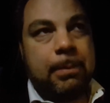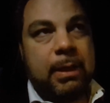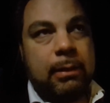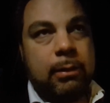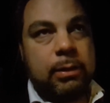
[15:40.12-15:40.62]

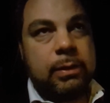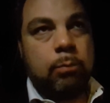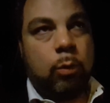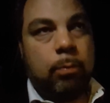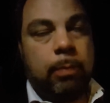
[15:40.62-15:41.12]
It looks
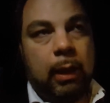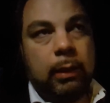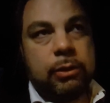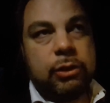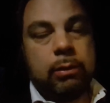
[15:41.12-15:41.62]
more
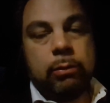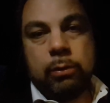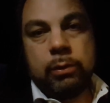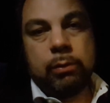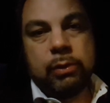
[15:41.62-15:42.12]
polished than
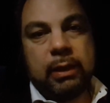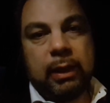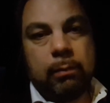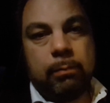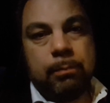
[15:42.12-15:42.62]
Ntouskos
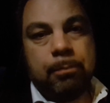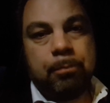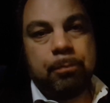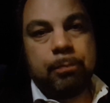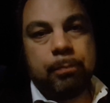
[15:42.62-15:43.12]
style,
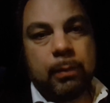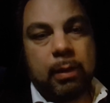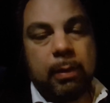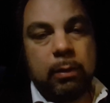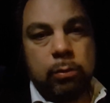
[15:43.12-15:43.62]

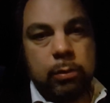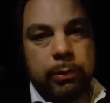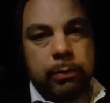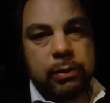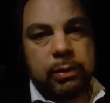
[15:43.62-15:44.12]
but
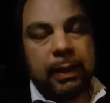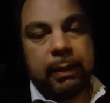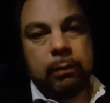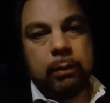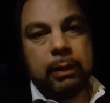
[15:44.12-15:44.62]
Ntouskos
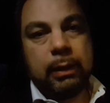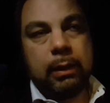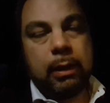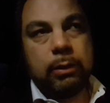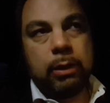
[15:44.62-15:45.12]
style
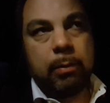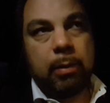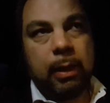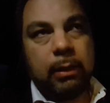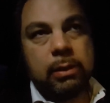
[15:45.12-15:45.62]
and Damir
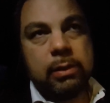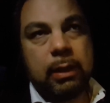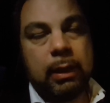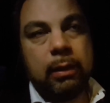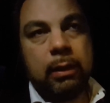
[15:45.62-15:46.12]
Martin
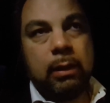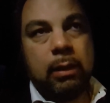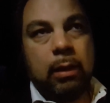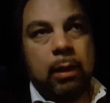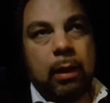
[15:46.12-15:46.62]
style
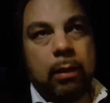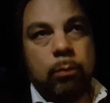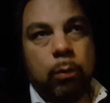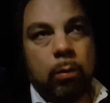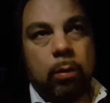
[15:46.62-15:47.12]
are
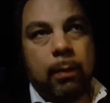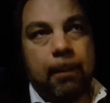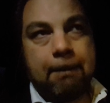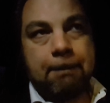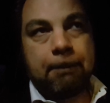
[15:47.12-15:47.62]
more
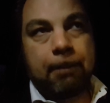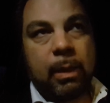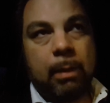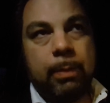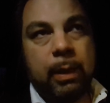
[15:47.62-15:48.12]

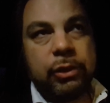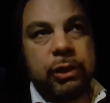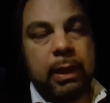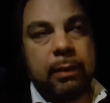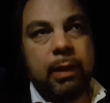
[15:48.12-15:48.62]

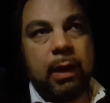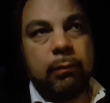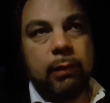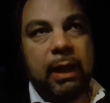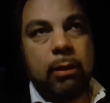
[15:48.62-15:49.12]
punchy, and they
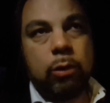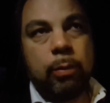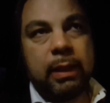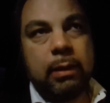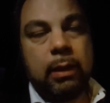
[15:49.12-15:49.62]
allow
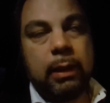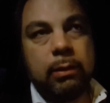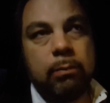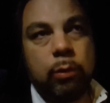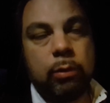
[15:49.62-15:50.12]
quicker and
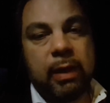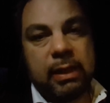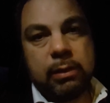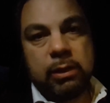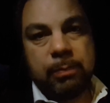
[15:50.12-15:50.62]
more
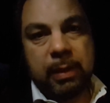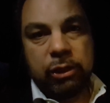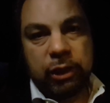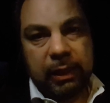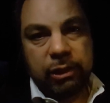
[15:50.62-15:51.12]
drastic speed
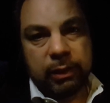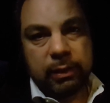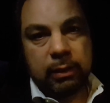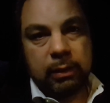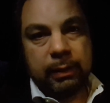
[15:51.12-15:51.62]
changes.